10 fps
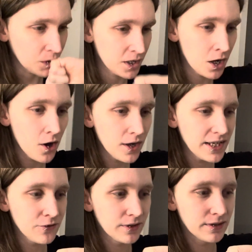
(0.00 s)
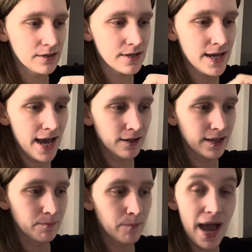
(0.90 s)
I can't even get
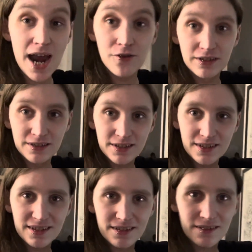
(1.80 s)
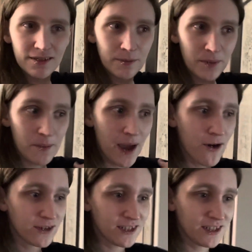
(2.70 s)
like parents, like my
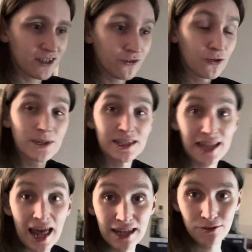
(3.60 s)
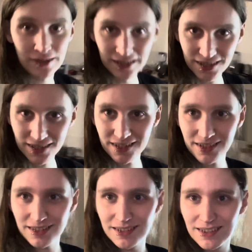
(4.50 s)
parents and stuff to understand
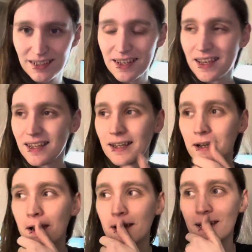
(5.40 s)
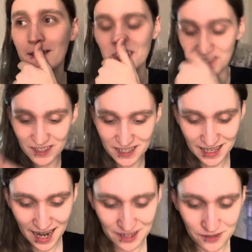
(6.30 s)
this. I can't get them to
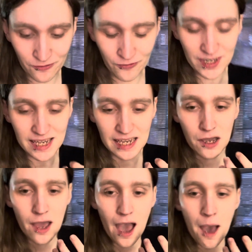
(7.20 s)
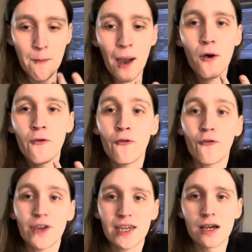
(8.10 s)
understand the amount of
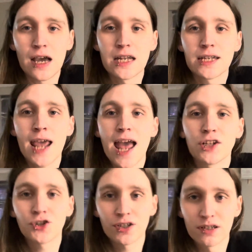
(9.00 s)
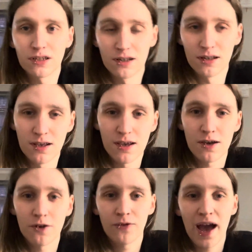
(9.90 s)
fear and tension
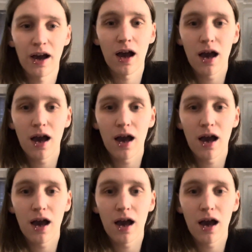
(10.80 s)
that